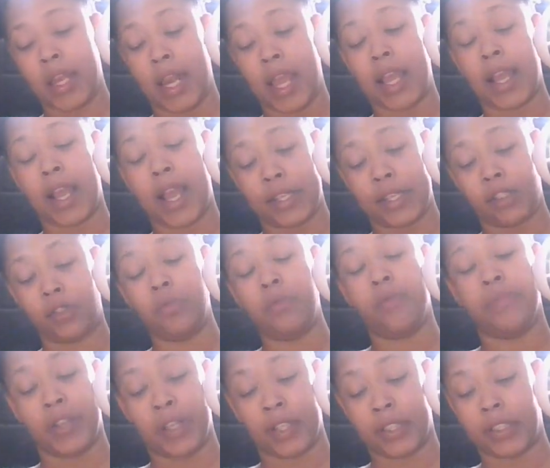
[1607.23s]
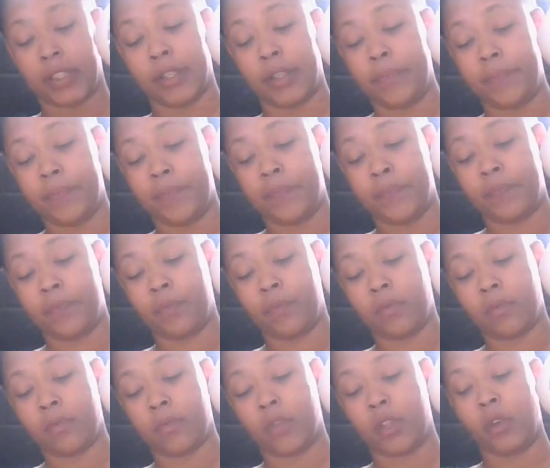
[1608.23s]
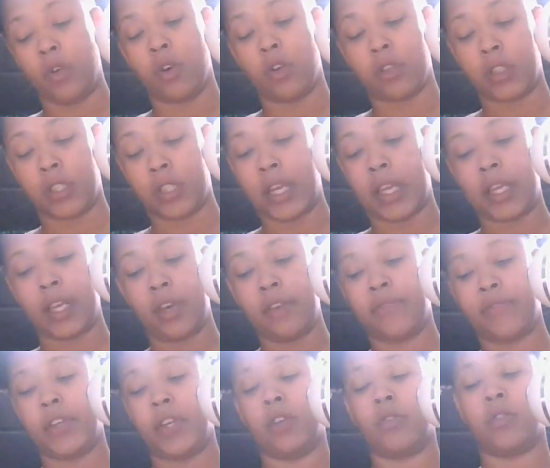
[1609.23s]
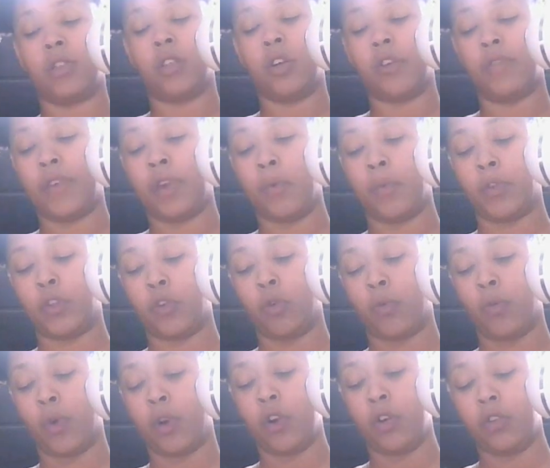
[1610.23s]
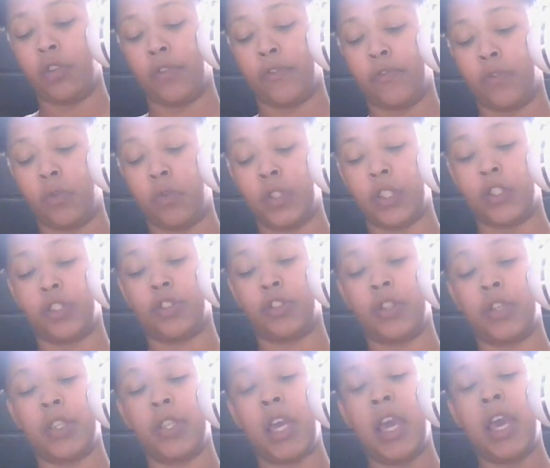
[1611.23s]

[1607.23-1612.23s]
that got you fucked up, you gonna stand up for yourself. And with the world, the fool, the strength,